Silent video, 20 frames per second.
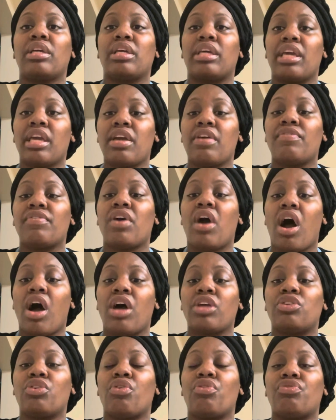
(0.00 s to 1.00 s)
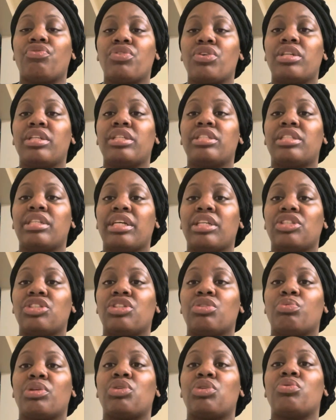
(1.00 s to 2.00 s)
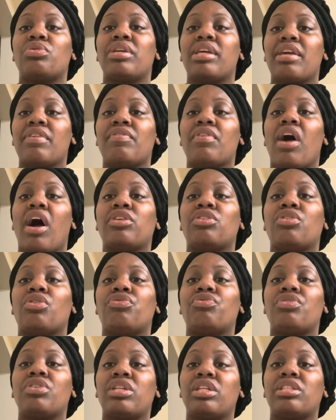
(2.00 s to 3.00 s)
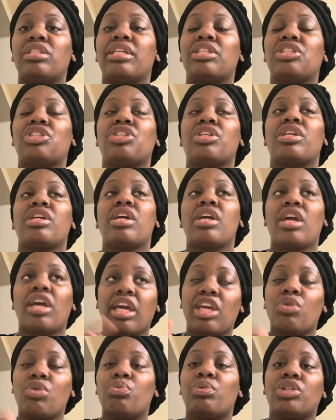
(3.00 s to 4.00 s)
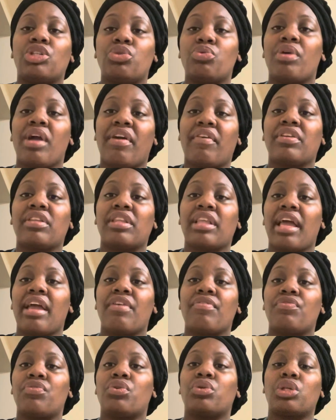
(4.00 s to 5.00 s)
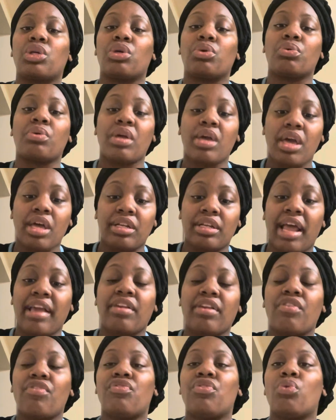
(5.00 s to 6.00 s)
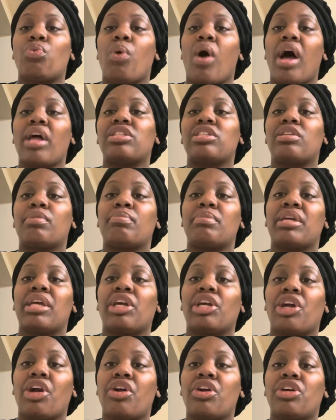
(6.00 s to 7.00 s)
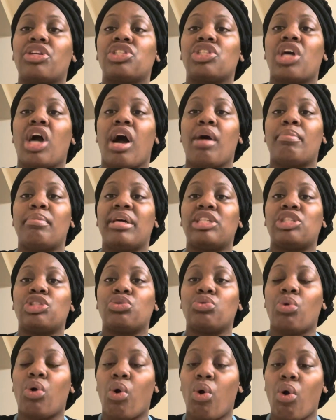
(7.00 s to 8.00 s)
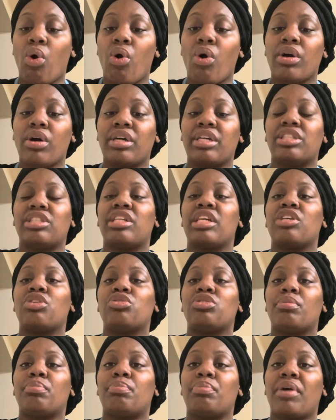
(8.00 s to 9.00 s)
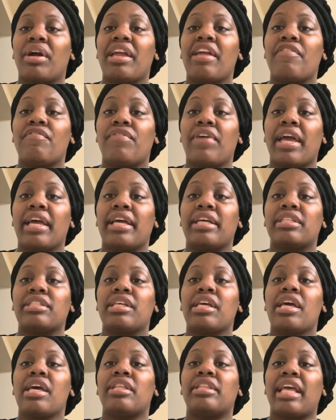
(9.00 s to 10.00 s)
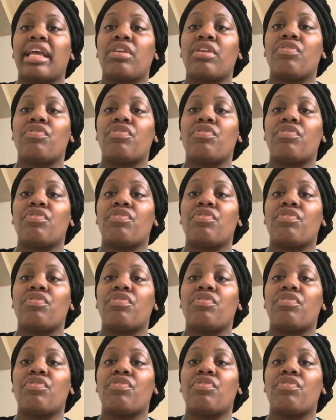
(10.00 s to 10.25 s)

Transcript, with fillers: Give God your full attention. When you give God your full attention, He will do everything for you. Thank you for watching. Be encouraged. God bless you all. Continue to pray and fast. Thank you